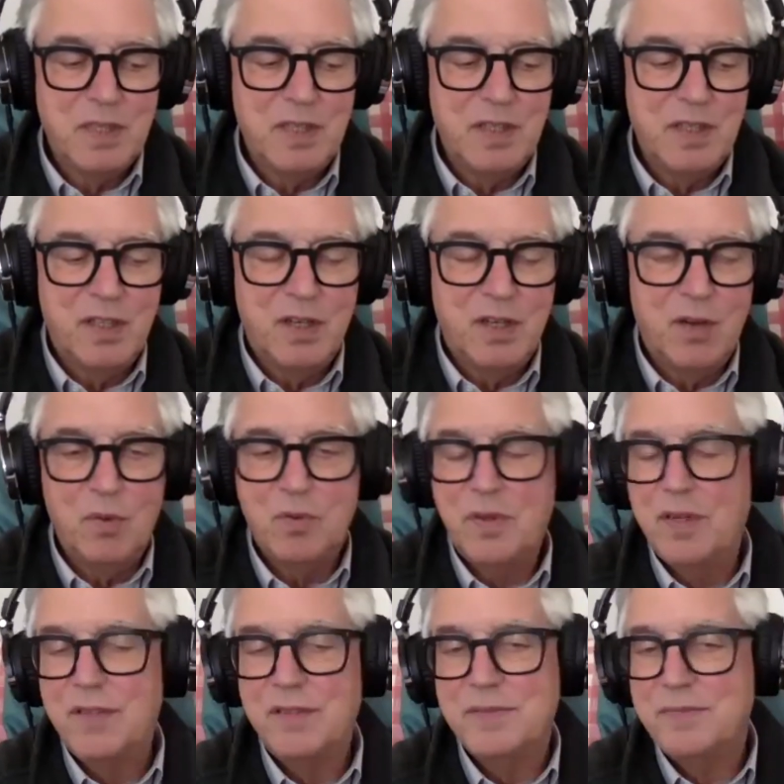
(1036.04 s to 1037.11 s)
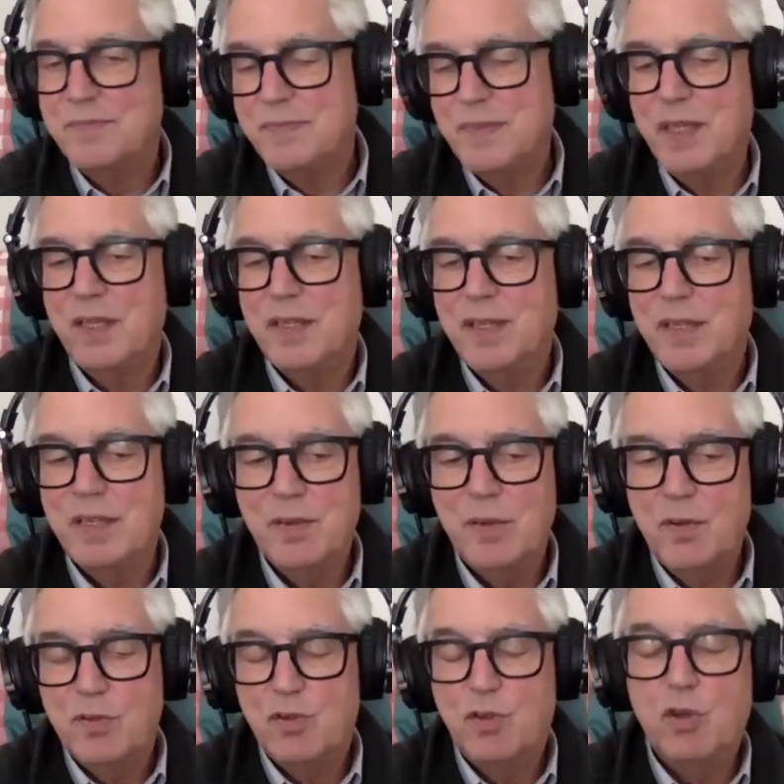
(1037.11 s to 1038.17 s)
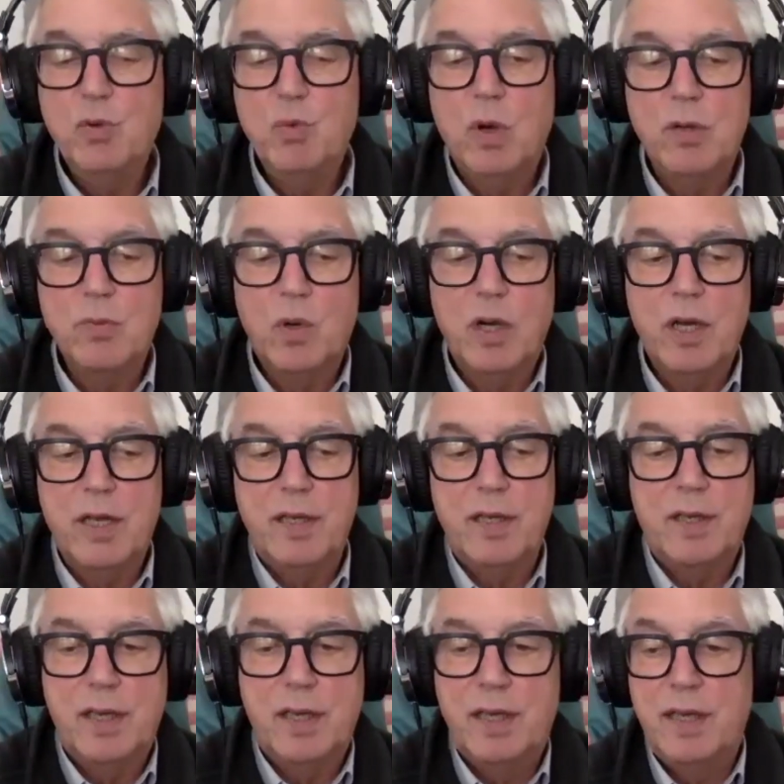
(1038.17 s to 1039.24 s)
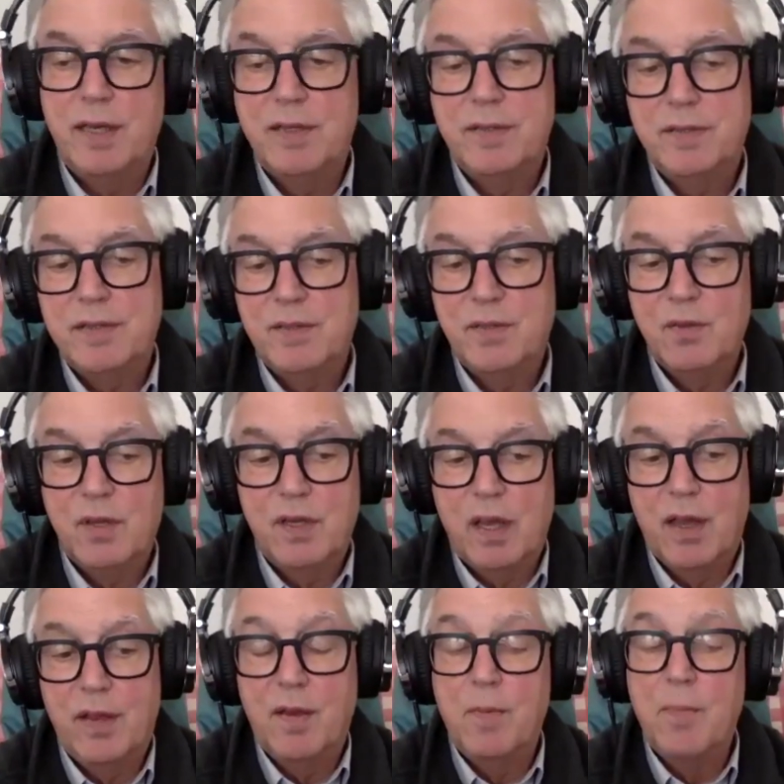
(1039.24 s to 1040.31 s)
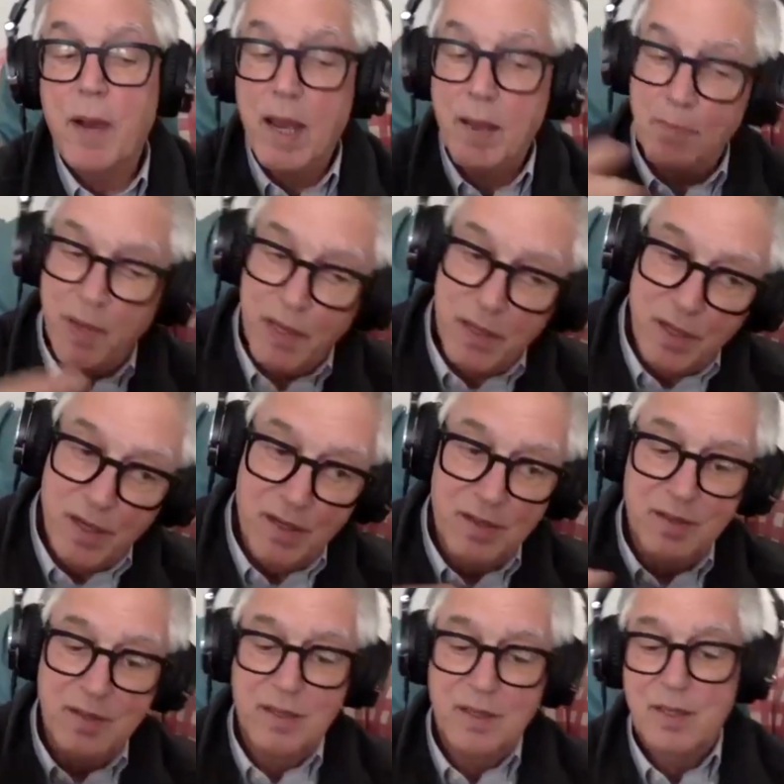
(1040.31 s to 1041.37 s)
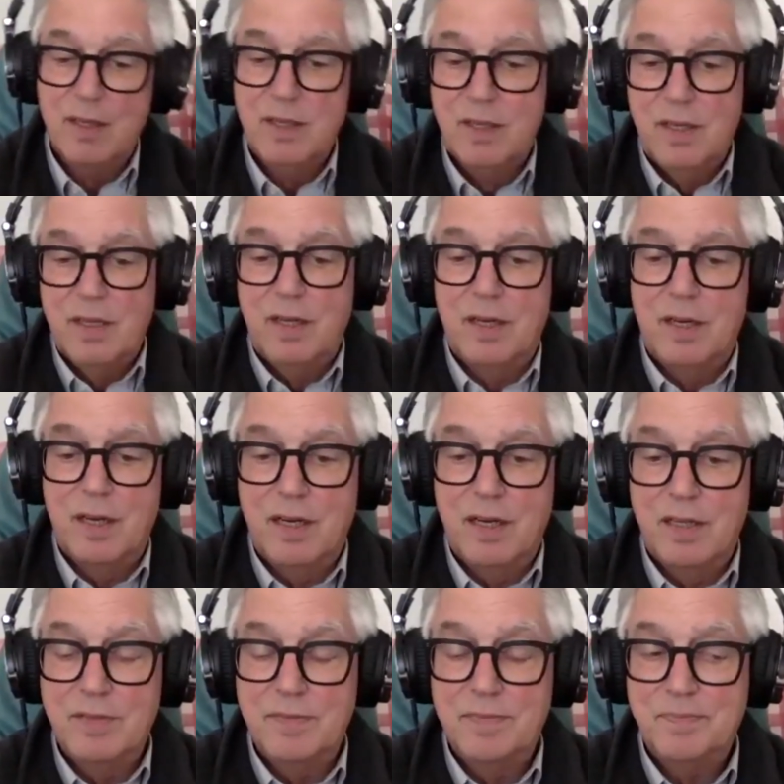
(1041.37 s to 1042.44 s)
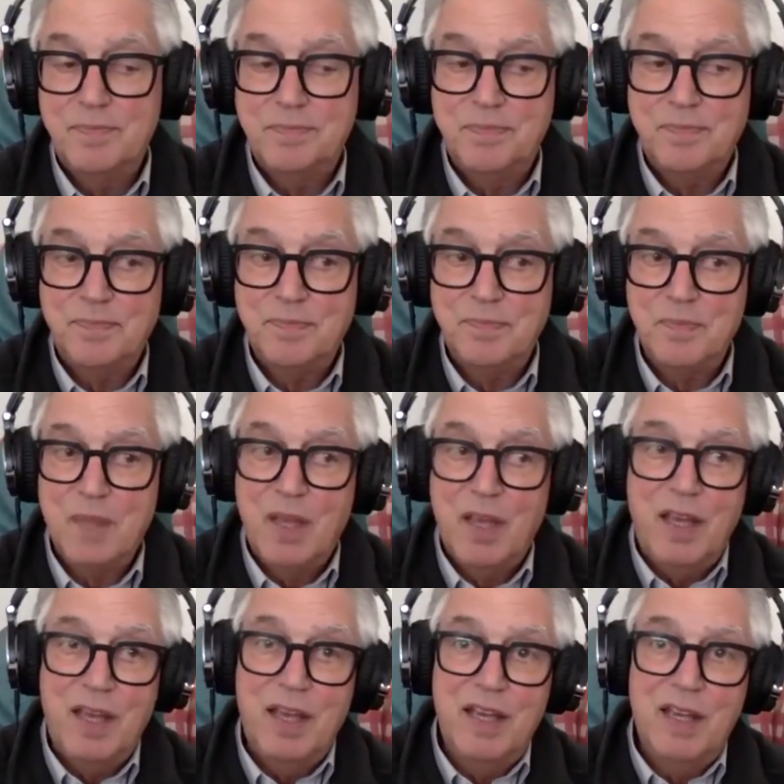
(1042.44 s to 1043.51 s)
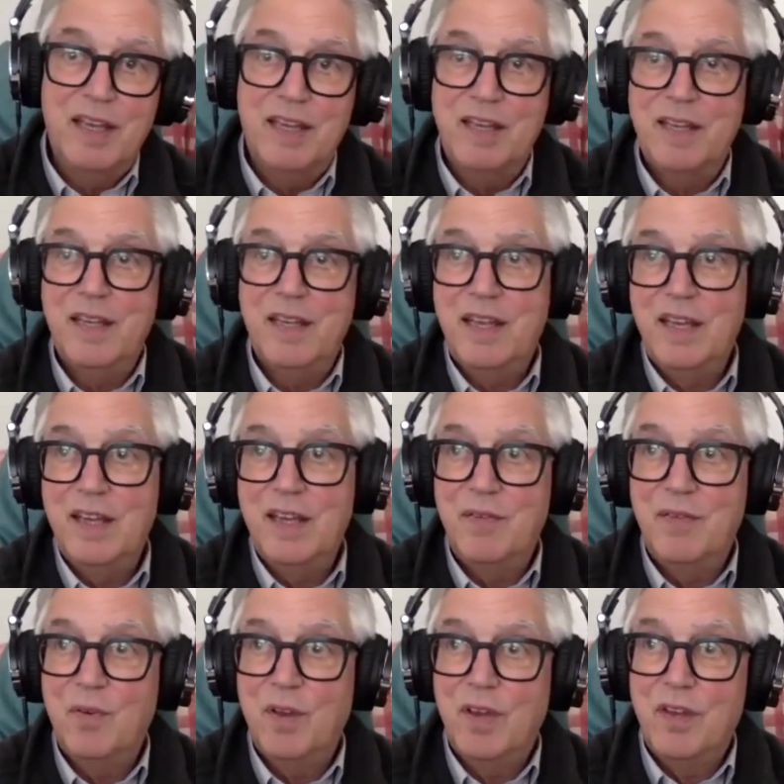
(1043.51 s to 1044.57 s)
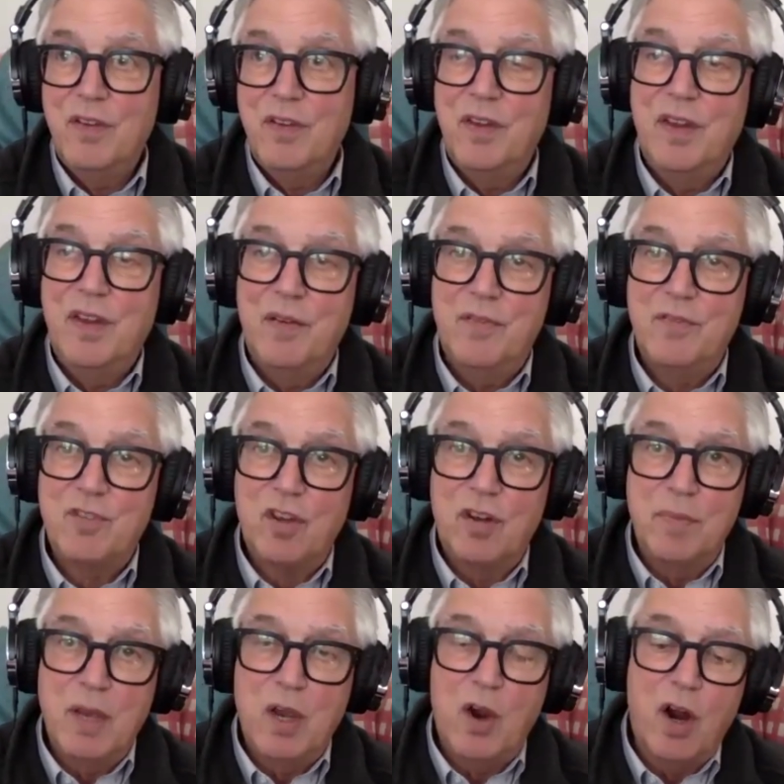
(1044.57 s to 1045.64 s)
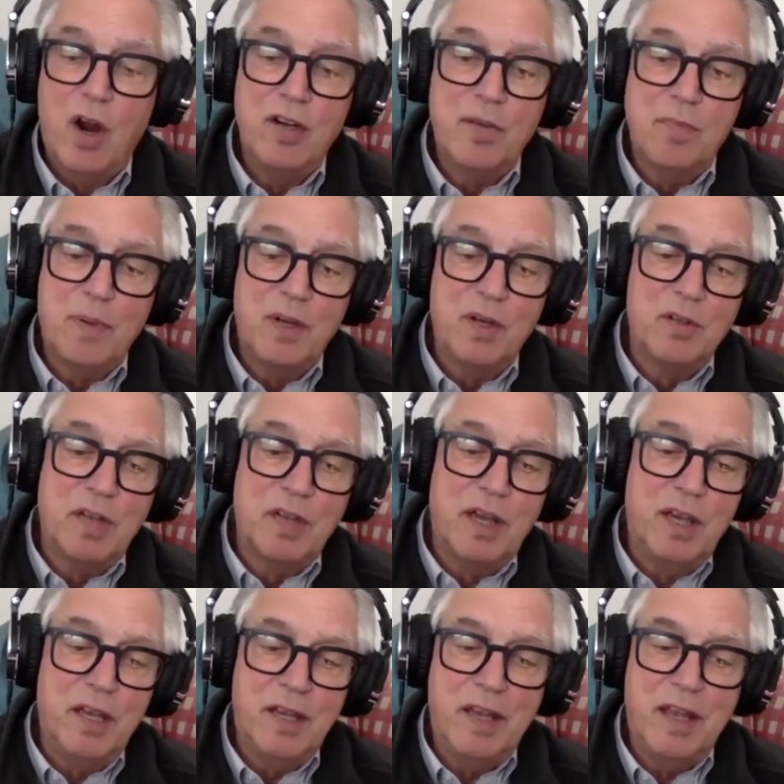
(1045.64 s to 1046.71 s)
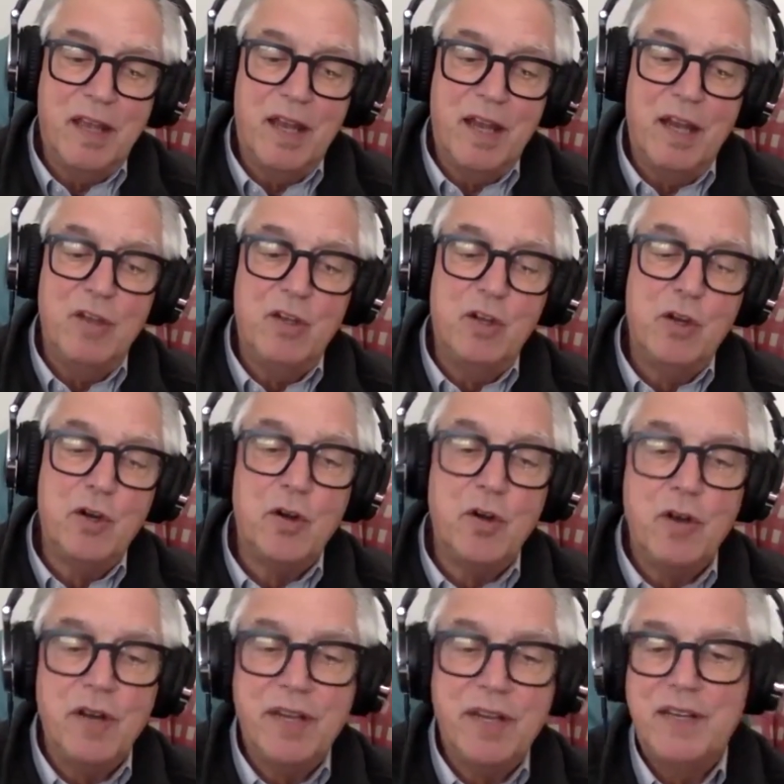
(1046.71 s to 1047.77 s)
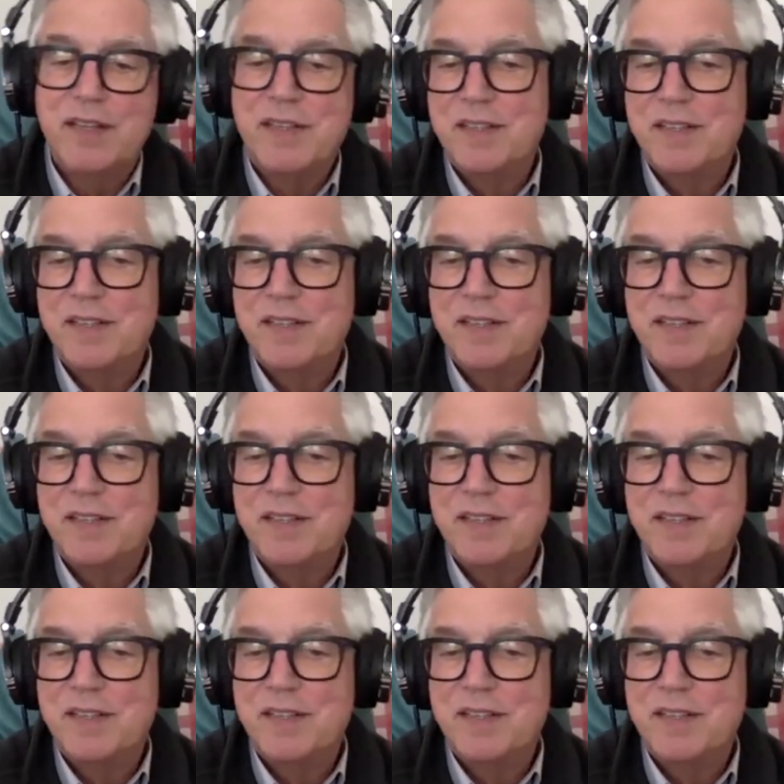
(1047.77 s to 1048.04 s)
you know, it, it's two one way. And in my opinion, uh, it, it it's going to be hard to build a an enduring